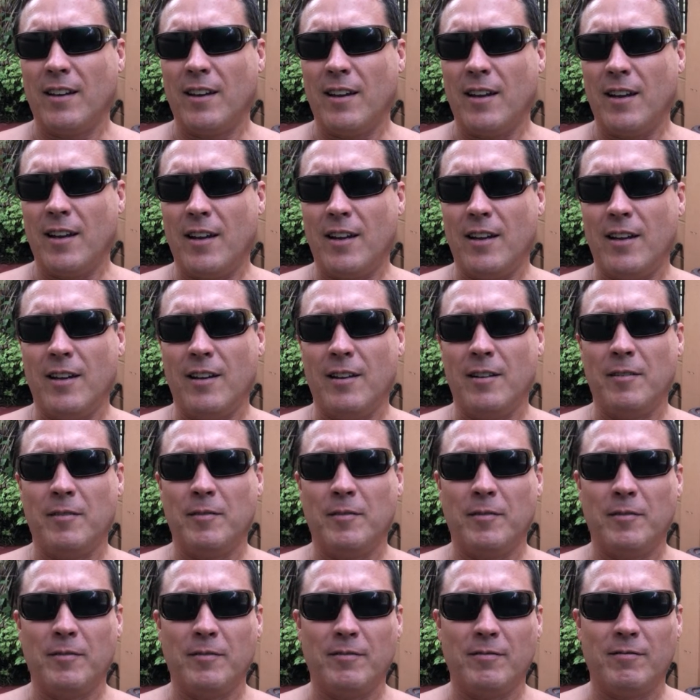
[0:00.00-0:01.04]
And
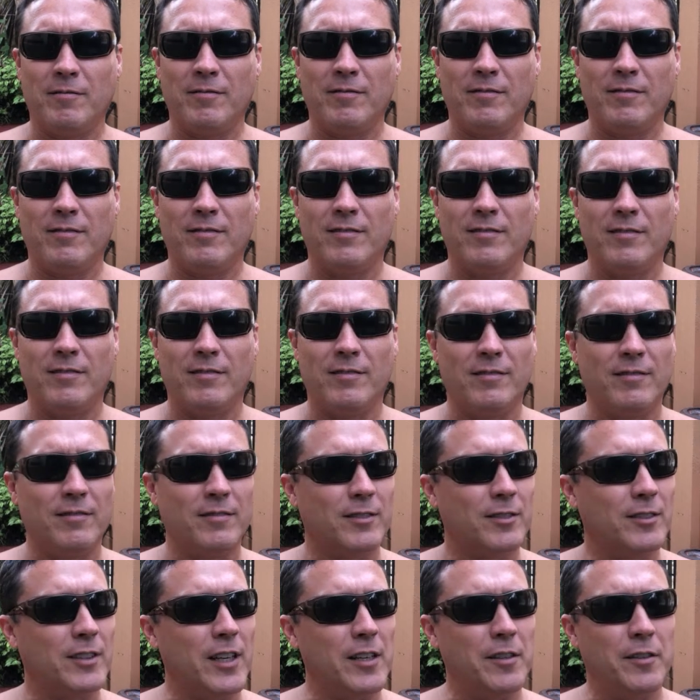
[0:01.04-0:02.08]

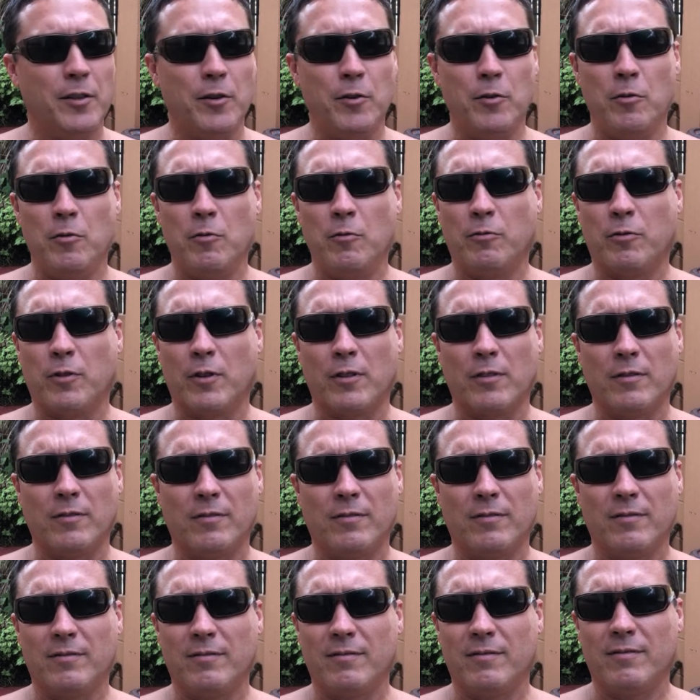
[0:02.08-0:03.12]
stay tuned for
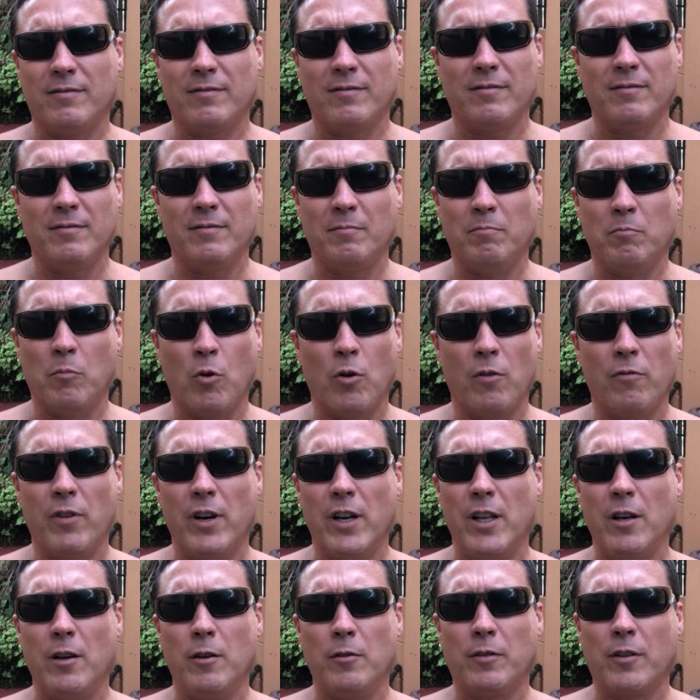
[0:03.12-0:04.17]
more
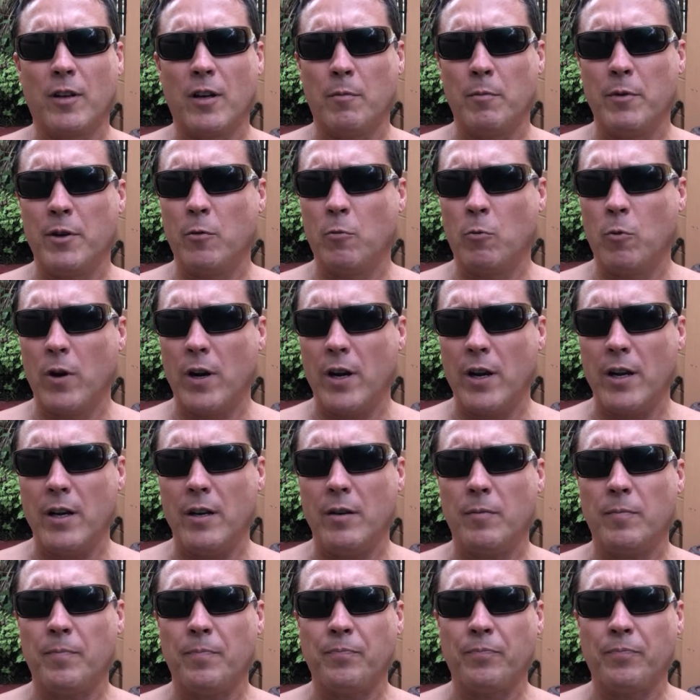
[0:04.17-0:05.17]
videos coming your way.